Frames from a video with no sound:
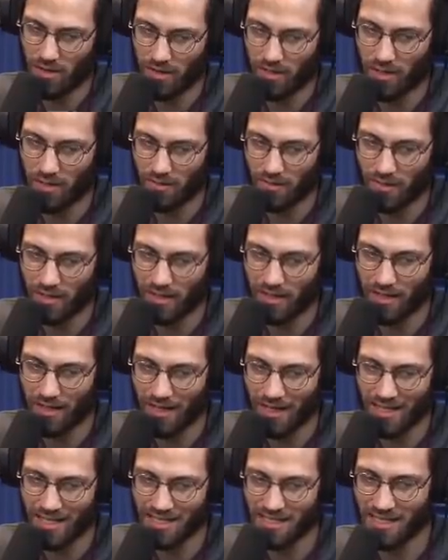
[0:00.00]
uh, you know,
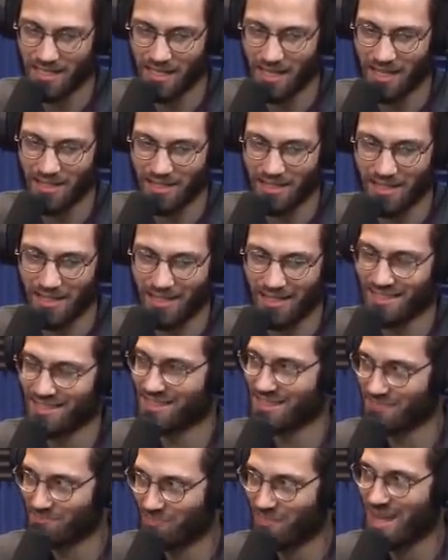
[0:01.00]
I guess if, you,
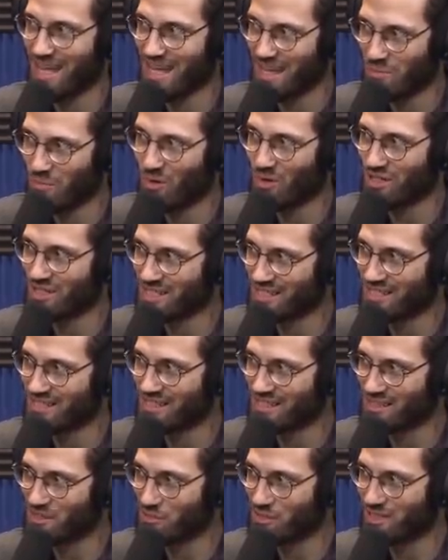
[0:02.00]
it's making more
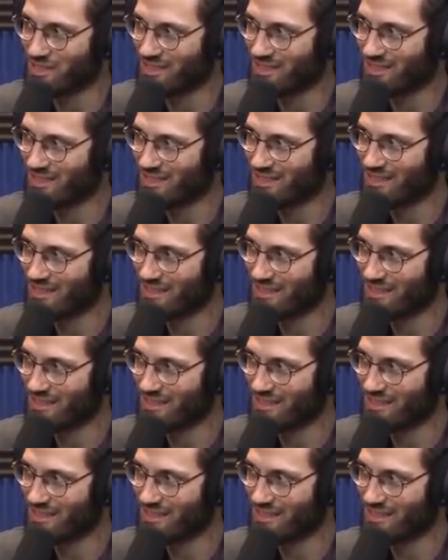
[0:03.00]
sense as we. Do you watch Rick